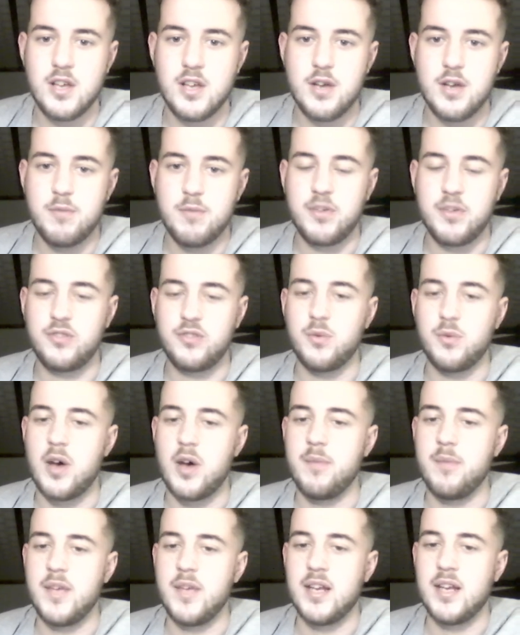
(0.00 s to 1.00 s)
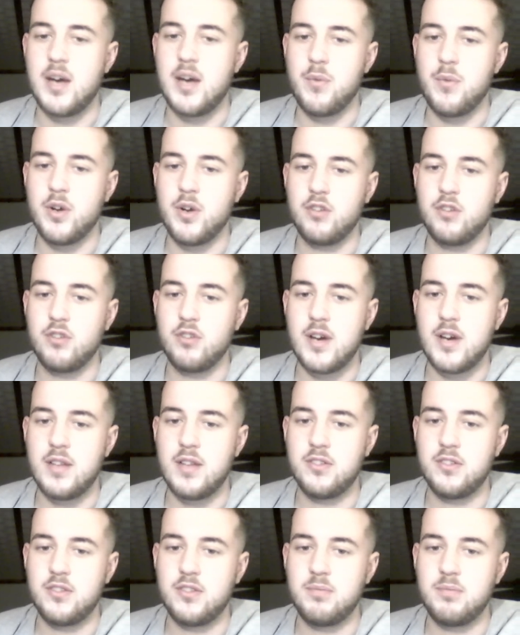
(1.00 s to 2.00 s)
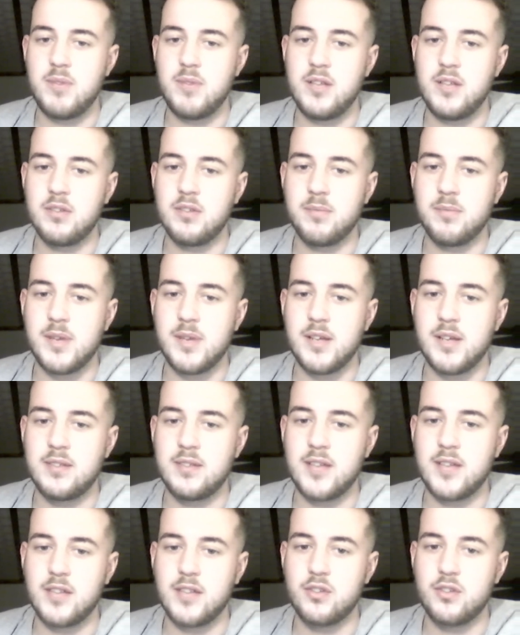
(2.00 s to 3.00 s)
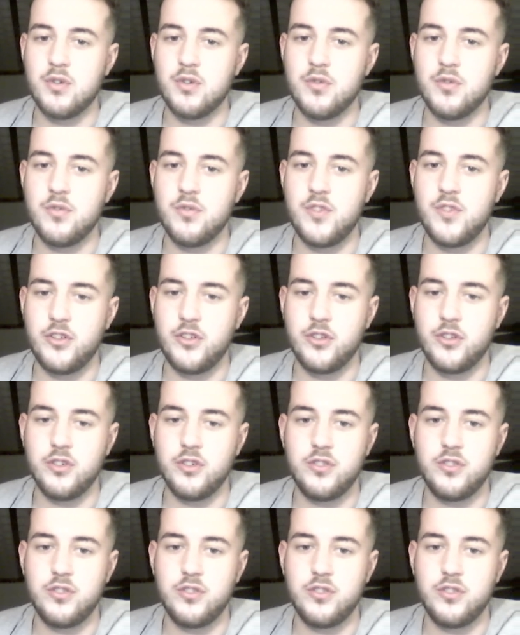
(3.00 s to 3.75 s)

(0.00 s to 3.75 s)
But this is what I mean. I want to try and speed up my tactical vision,